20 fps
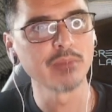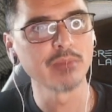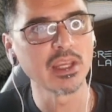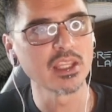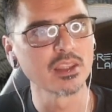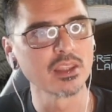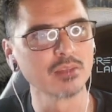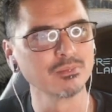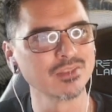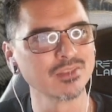
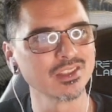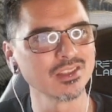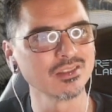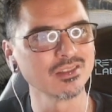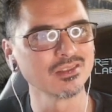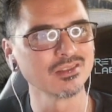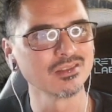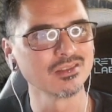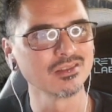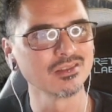making them
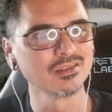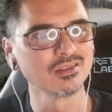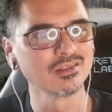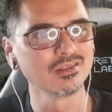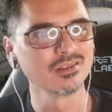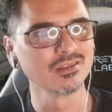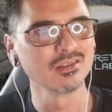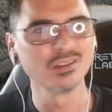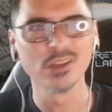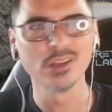didn't
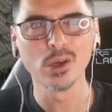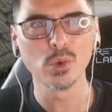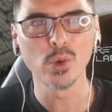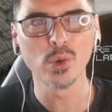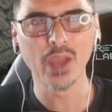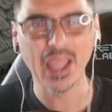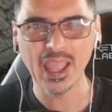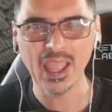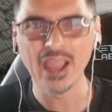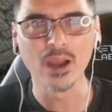know
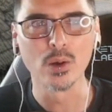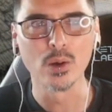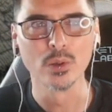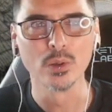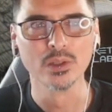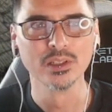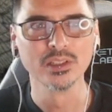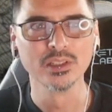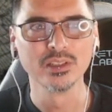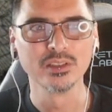how.